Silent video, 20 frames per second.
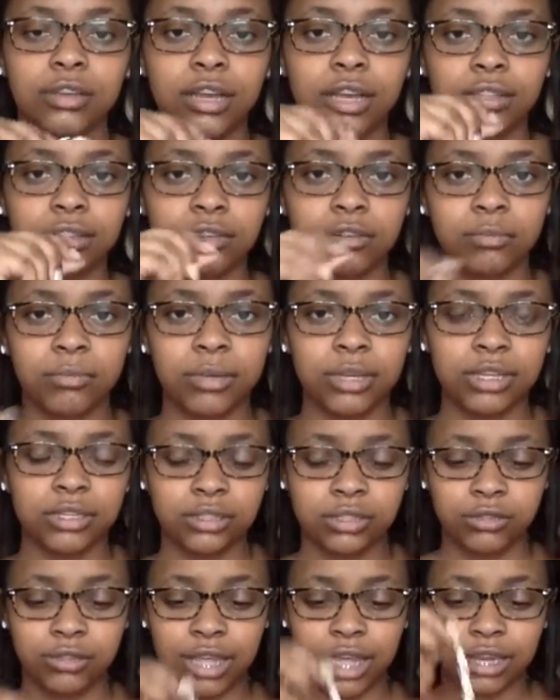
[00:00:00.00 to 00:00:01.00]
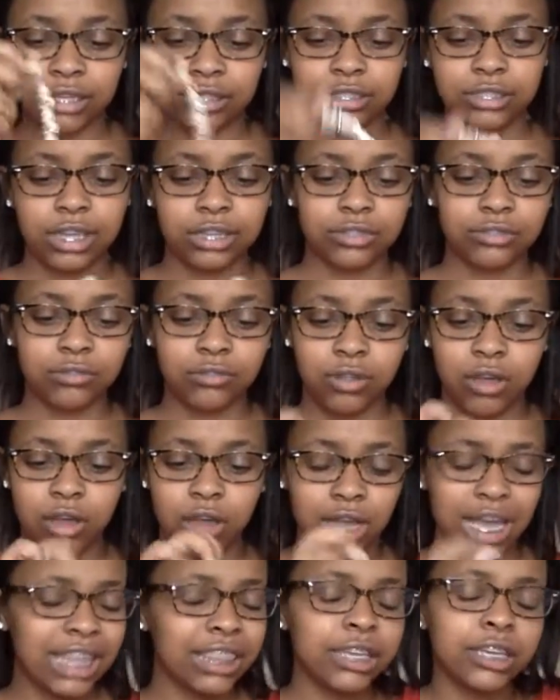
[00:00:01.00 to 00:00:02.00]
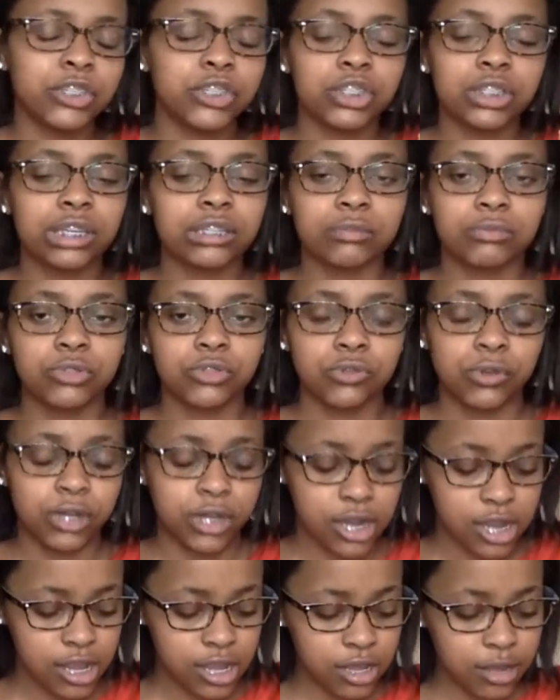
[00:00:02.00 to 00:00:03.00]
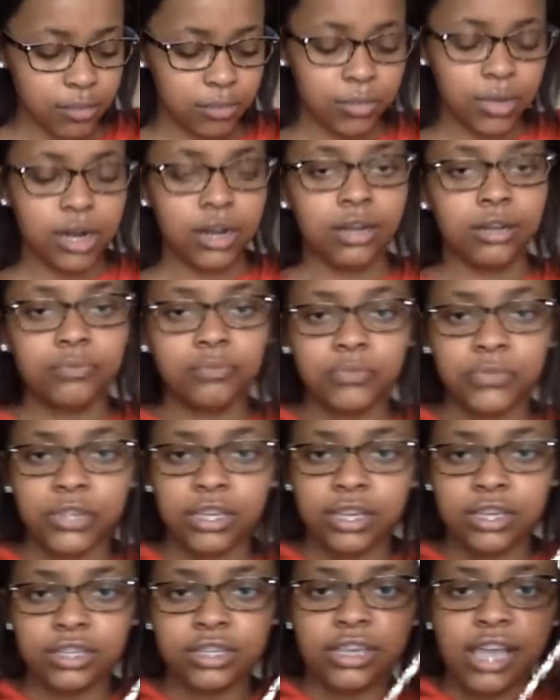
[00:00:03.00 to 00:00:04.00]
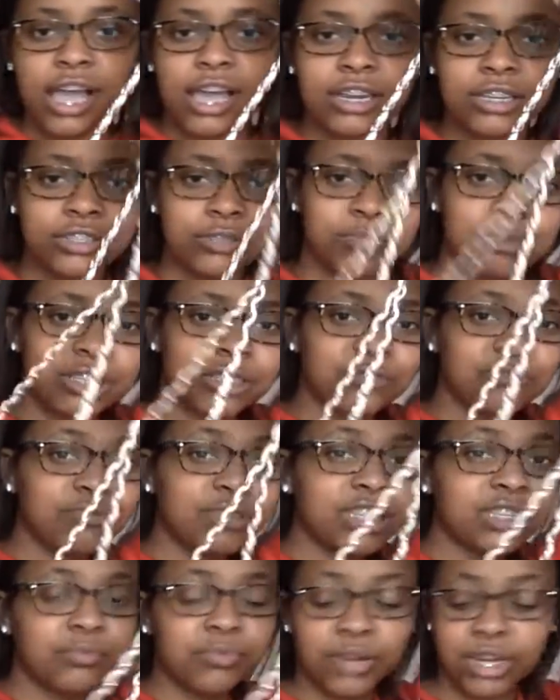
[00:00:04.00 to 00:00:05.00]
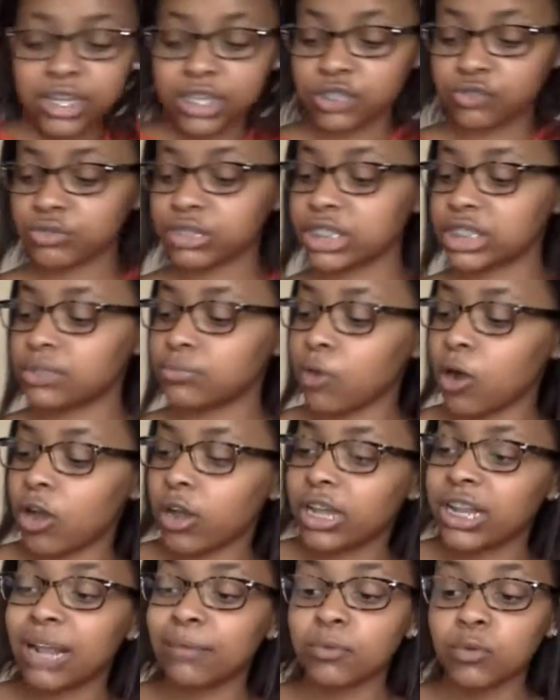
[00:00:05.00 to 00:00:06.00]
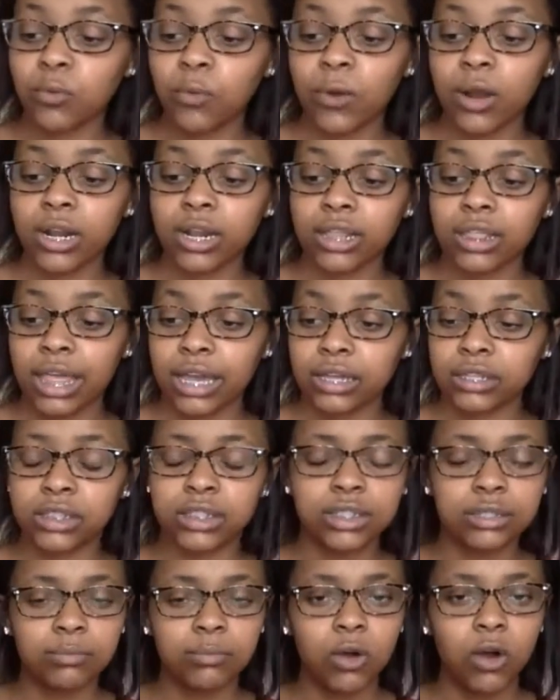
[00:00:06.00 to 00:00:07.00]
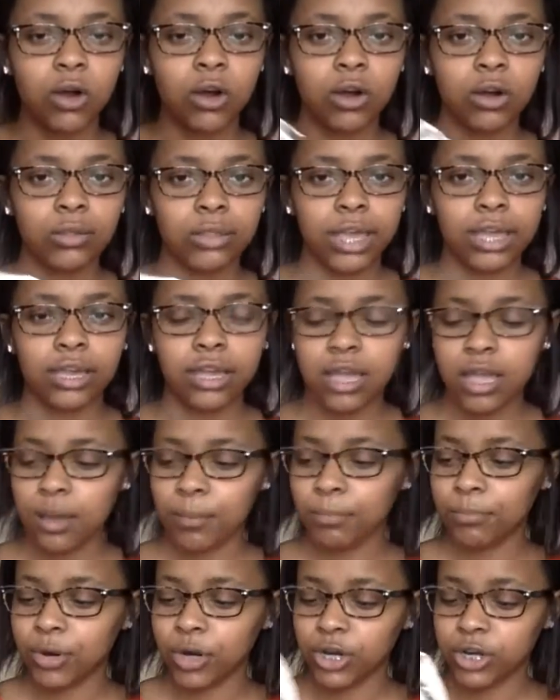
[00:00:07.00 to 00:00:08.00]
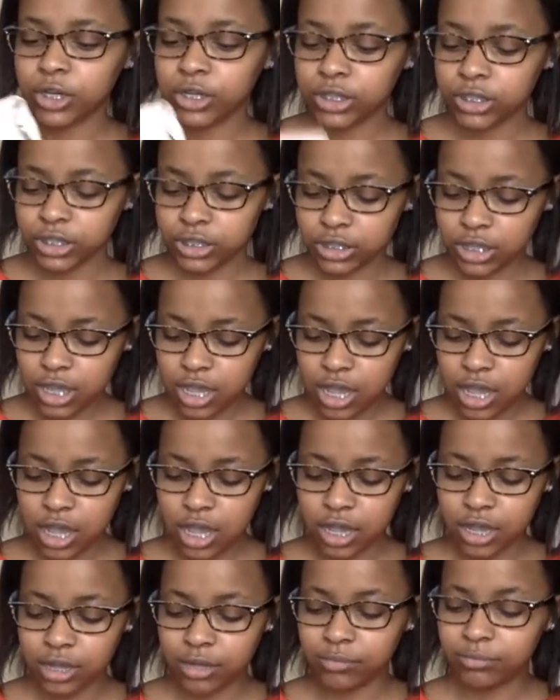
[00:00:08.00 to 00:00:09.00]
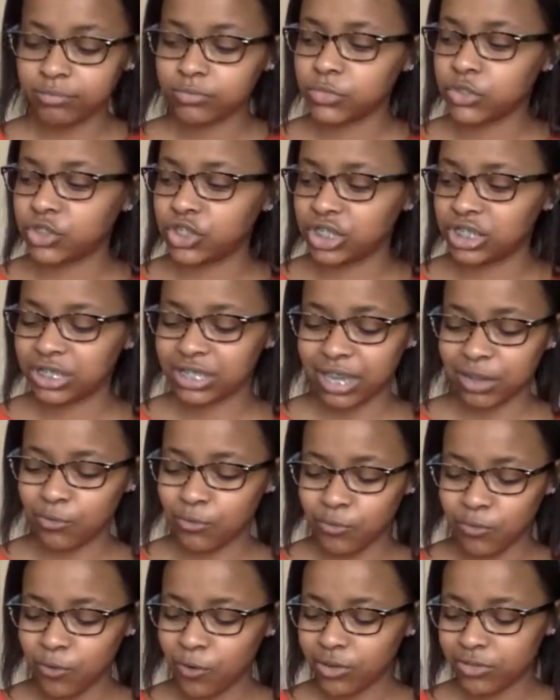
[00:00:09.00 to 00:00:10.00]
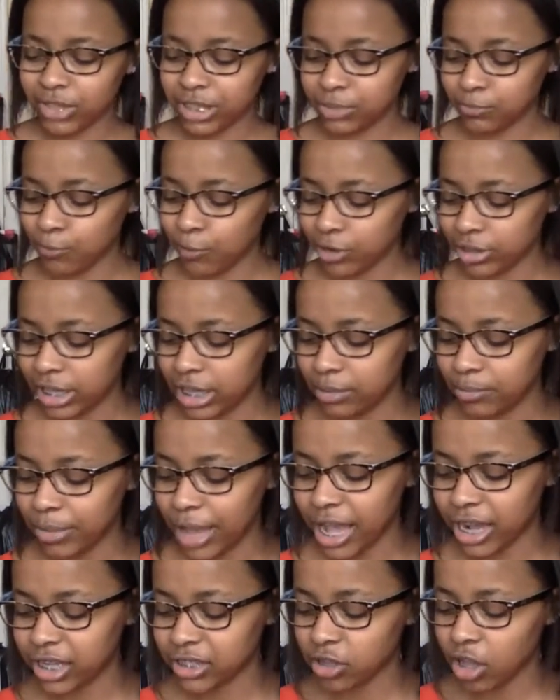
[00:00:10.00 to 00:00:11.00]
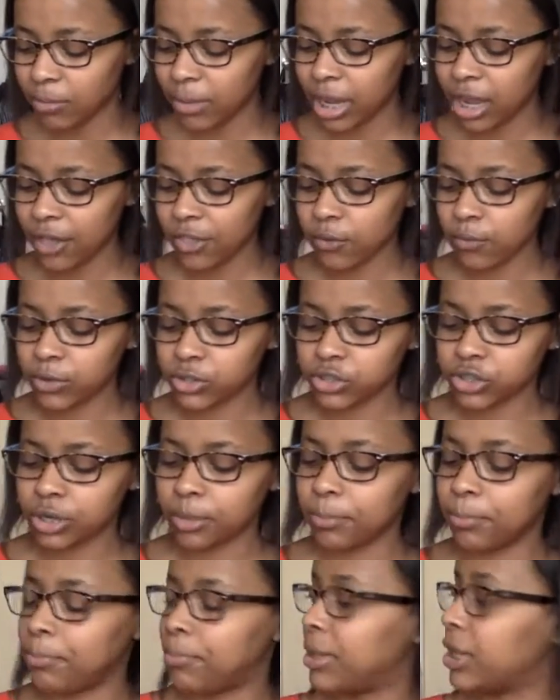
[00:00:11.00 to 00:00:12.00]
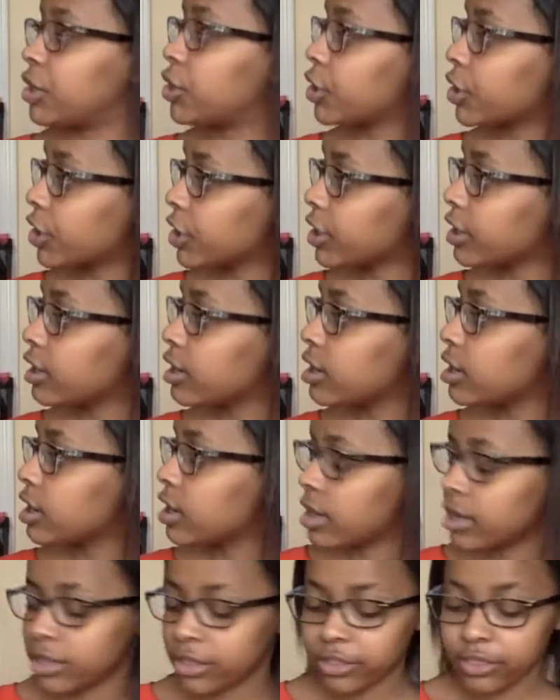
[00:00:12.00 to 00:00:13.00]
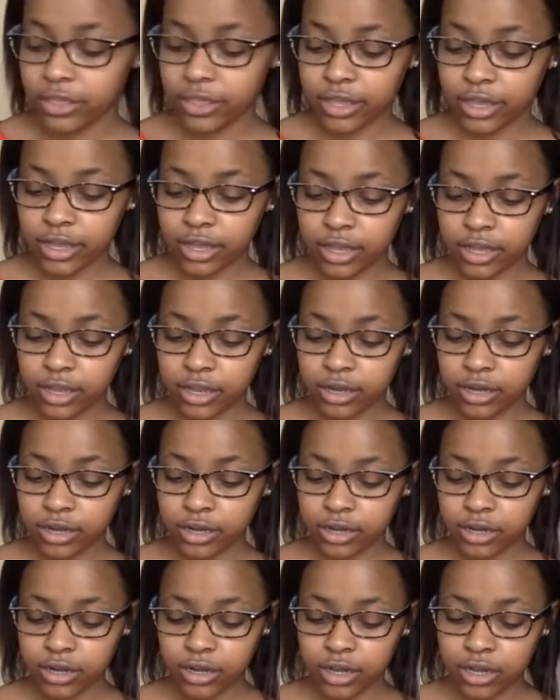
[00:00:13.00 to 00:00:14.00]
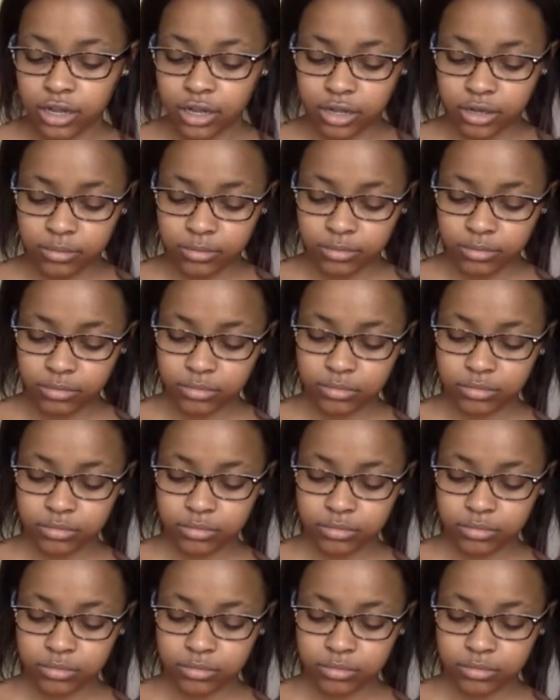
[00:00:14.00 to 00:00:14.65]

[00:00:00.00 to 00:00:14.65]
a little bit so that it's not so long. I think it's just because I'm short, but um, yeah, and it's but it's really pretty. It's really small, and I've been wanting like a small like purse, um, just like one that's more laid back because all my other ones are bigger than um